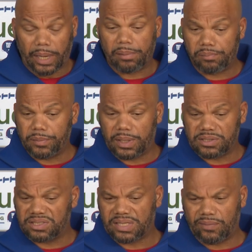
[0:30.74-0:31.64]
Yeah,
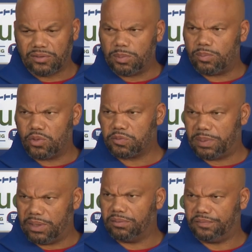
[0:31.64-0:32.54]
just having a little bit more
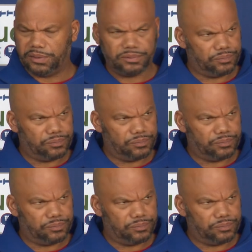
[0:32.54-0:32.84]
speed on the field.